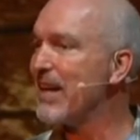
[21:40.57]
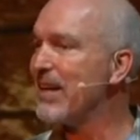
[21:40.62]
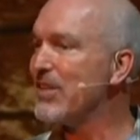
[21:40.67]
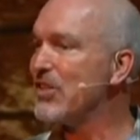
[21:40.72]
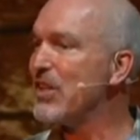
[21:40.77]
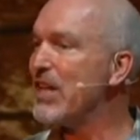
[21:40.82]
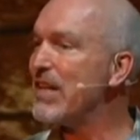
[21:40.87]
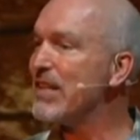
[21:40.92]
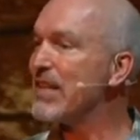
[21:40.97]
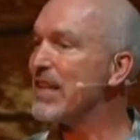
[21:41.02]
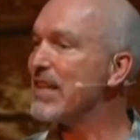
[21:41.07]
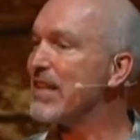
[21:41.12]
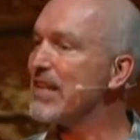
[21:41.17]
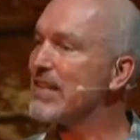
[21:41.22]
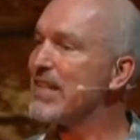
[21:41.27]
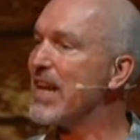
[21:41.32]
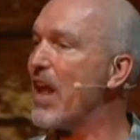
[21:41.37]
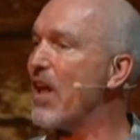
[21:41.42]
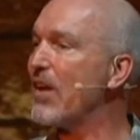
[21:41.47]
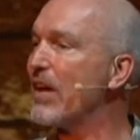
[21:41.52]
Jesus is
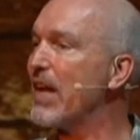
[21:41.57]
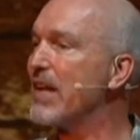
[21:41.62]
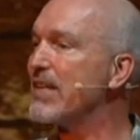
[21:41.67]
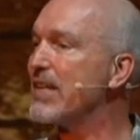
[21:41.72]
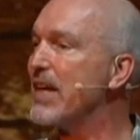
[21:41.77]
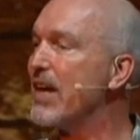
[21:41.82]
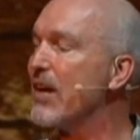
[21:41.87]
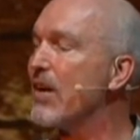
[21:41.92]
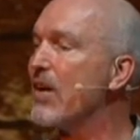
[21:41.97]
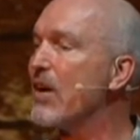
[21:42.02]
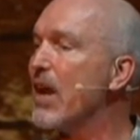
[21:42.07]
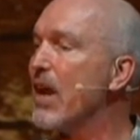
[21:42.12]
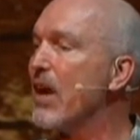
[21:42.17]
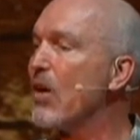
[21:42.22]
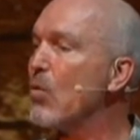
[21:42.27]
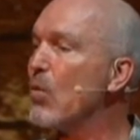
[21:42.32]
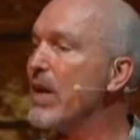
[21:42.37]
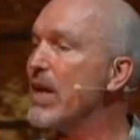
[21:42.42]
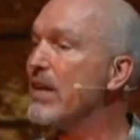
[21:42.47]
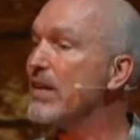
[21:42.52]
telling us here,
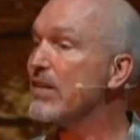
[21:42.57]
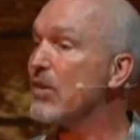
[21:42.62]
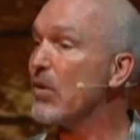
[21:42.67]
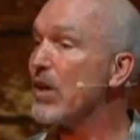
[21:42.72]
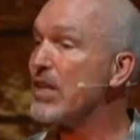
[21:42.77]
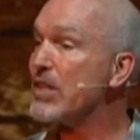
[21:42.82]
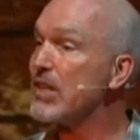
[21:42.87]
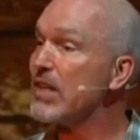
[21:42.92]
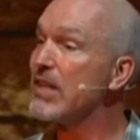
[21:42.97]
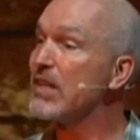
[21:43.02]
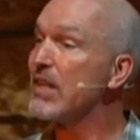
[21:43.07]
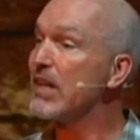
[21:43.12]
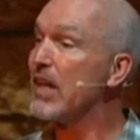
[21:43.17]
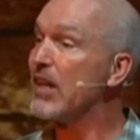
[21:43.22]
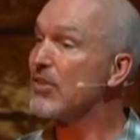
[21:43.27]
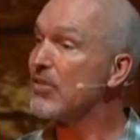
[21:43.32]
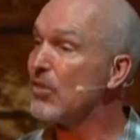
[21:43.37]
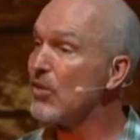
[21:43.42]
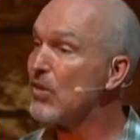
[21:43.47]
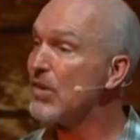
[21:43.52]
we as Christians, in a
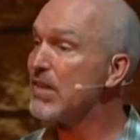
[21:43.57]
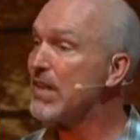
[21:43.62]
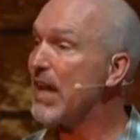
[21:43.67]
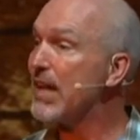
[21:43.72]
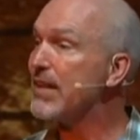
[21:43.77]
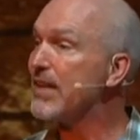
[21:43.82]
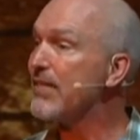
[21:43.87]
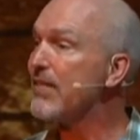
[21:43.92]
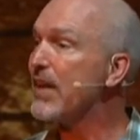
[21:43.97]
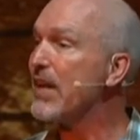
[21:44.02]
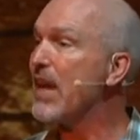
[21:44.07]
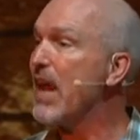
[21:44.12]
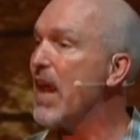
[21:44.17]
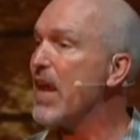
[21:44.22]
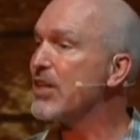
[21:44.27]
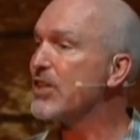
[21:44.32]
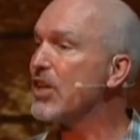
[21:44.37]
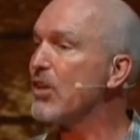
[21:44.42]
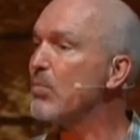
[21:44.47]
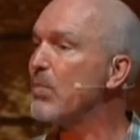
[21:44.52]
true sense of it,
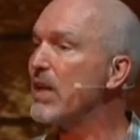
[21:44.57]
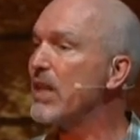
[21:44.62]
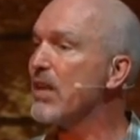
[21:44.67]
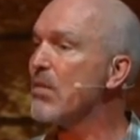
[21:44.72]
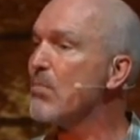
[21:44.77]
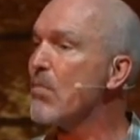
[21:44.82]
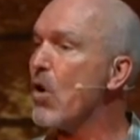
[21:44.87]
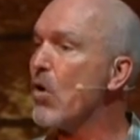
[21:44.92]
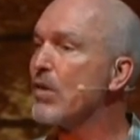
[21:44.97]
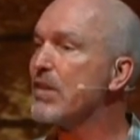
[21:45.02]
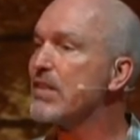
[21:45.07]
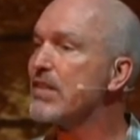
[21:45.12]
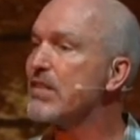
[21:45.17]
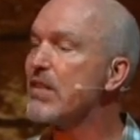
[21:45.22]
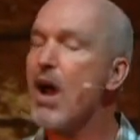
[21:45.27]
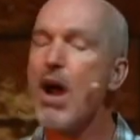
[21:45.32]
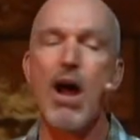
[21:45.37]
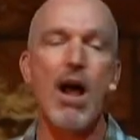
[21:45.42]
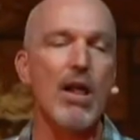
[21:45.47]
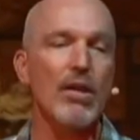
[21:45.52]
should be the most
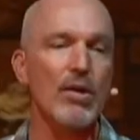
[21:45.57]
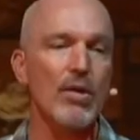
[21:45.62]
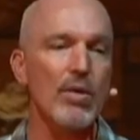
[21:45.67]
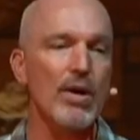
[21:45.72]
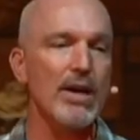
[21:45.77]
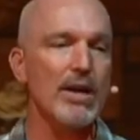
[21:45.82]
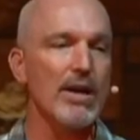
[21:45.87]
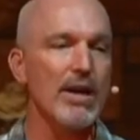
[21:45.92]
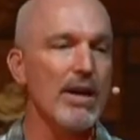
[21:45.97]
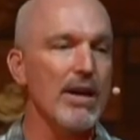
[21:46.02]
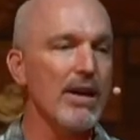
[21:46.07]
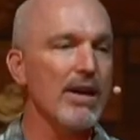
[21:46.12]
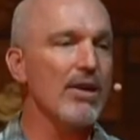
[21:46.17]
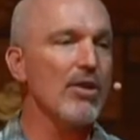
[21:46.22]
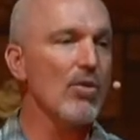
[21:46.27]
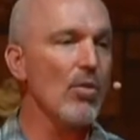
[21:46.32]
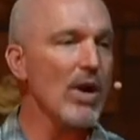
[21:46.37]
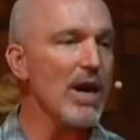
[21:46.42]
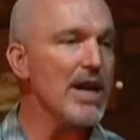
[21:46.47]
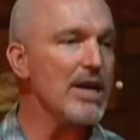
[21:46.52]
tolerant,
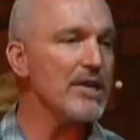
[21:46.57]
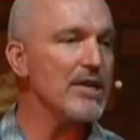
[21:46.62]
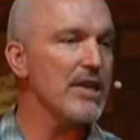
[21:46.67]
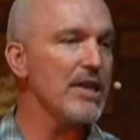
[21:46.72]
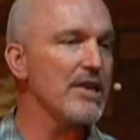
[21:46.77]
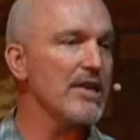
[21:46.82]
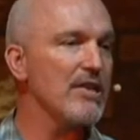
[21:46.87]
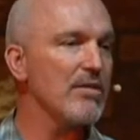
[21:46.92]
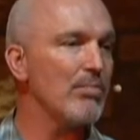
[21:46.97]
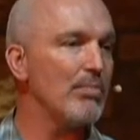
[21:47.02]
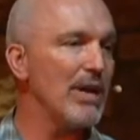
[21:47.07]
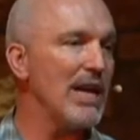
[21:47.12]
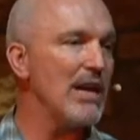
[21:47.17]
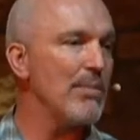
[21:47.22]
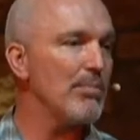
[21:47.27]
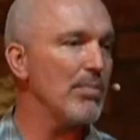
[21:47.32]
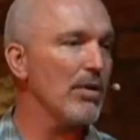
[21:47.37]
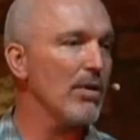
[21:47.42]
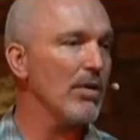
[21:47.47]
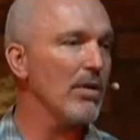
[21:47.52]
gracious
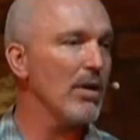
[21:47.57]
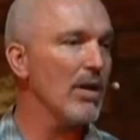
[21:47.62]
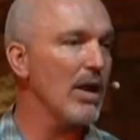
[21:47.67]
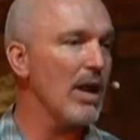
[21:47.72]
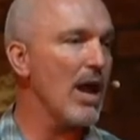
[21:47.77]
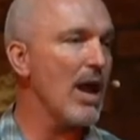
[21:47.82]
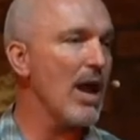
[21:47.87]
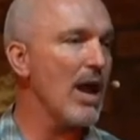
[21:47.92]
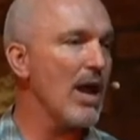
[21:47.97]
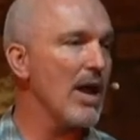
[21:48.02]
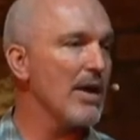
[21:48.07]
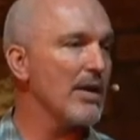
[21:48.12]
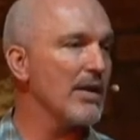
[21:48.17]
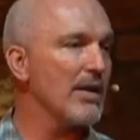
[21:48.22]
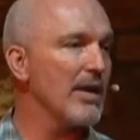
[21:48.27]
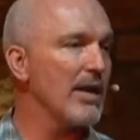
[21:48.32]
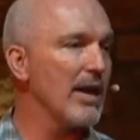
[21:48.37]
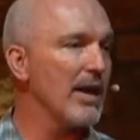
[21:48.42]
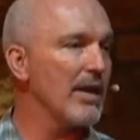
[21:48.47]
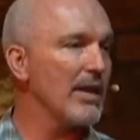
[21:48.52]
people
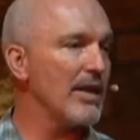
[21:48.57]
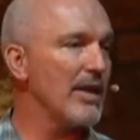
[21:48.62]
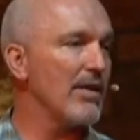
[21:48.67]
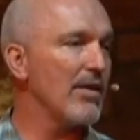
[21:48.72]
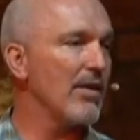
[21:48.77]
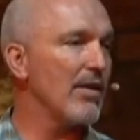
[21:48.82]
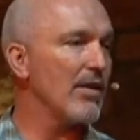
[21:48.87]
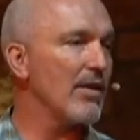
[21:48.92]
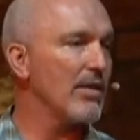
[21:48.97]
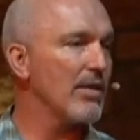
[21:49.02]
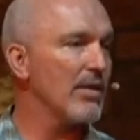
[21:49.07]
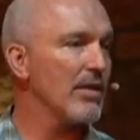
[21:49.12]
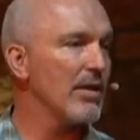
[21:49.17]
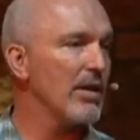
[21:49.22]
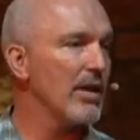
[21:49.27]
on the earth.